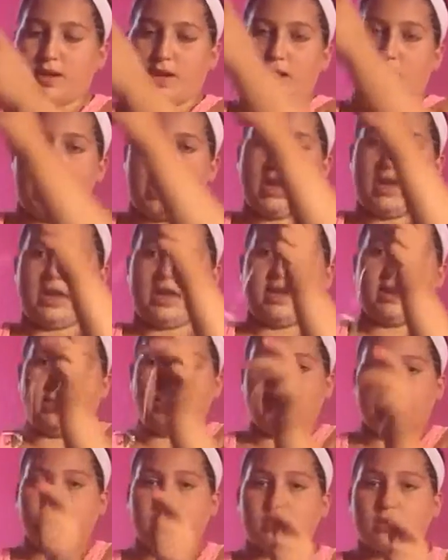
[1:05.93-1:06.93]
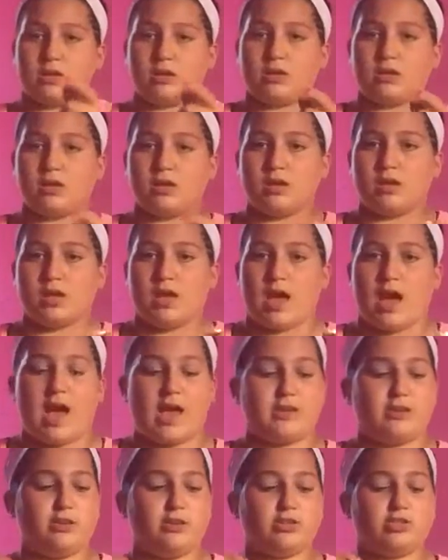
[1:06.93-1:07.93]
And I
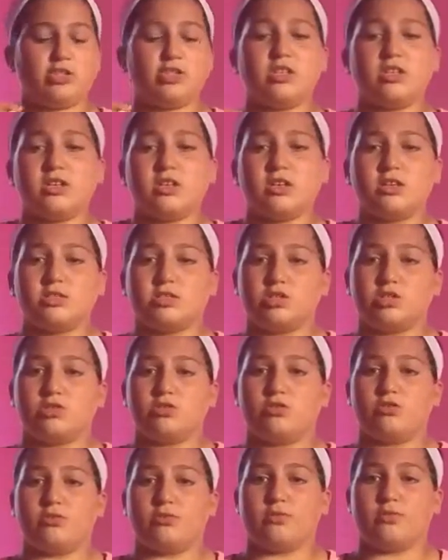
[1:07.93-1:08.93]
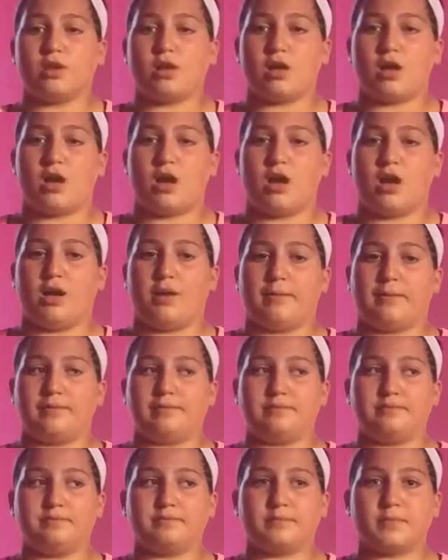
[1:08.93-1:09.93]
usually do, um,
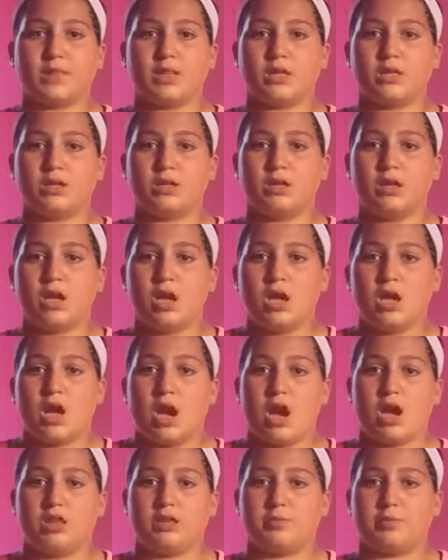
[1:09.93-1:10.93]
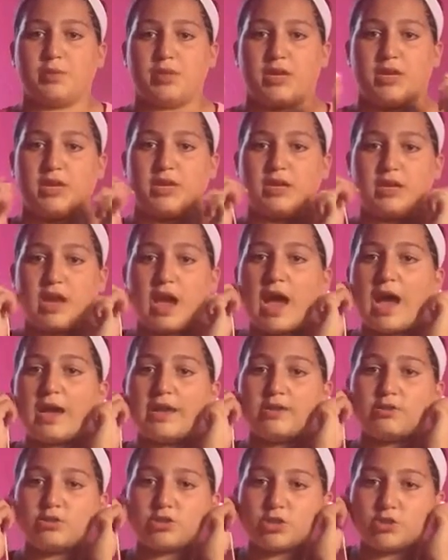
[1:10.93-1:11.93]
on the plane,
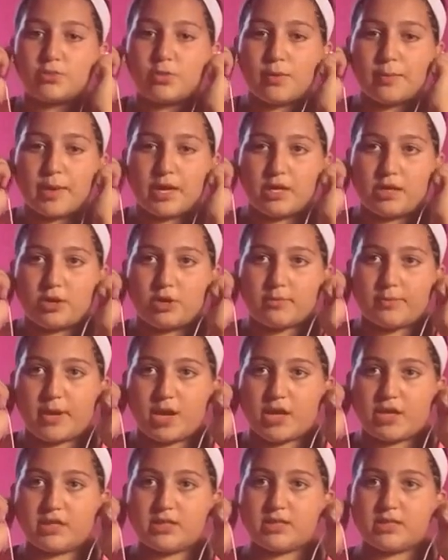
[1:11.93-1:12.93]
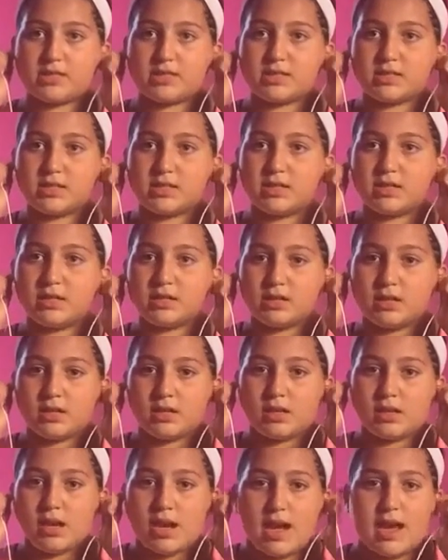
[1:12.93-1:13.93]
I usually wear my earbuds
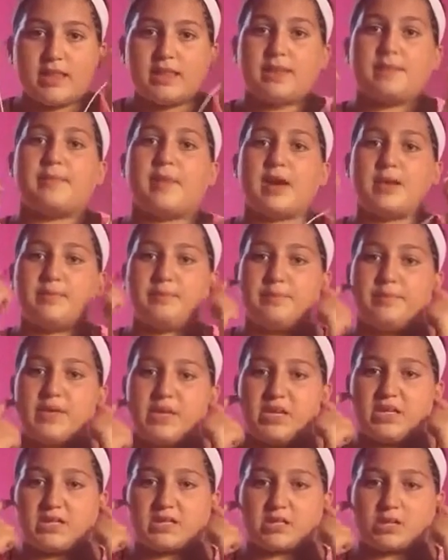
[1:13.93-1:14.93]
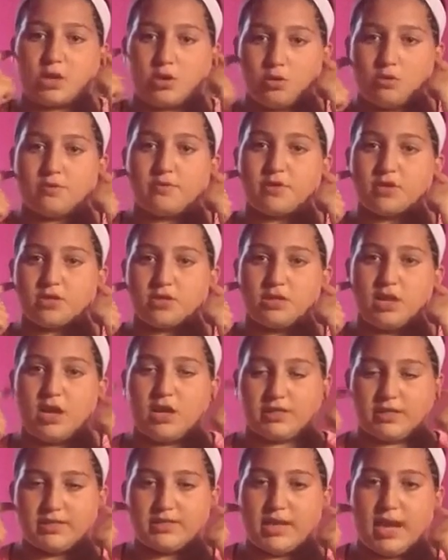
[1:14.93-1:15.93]
and then my beats over
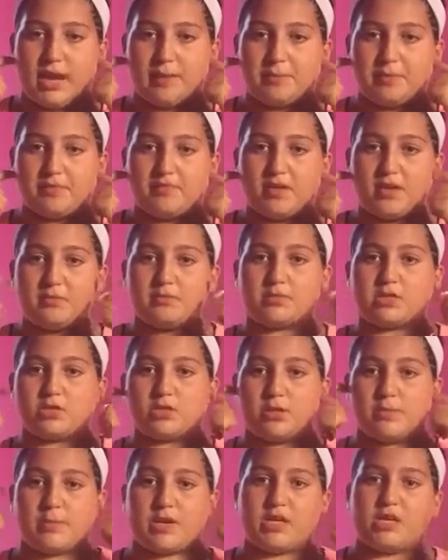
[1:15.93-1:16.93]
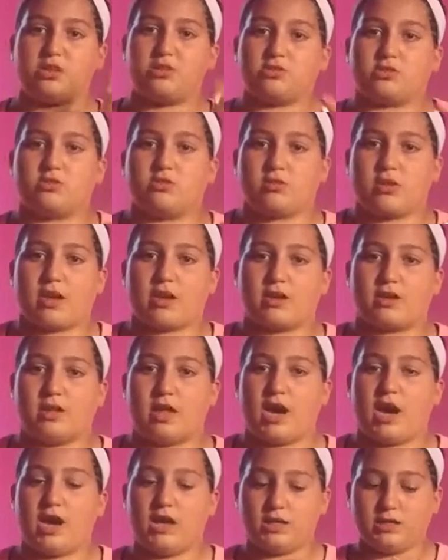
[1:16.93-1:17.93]
on the top of them so that my ears don't get
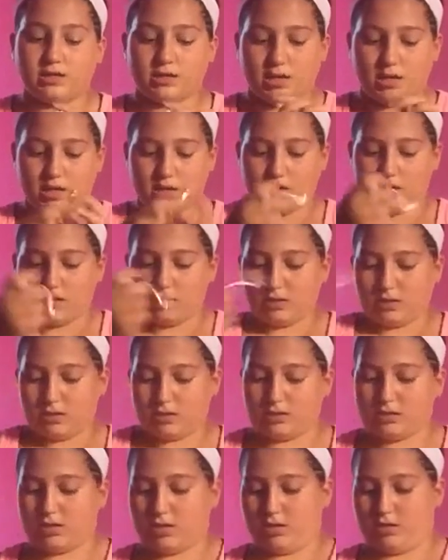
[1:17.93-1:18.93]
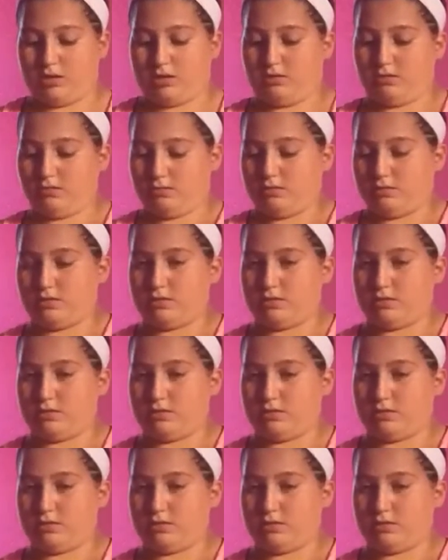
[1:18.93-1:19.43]
clogged. So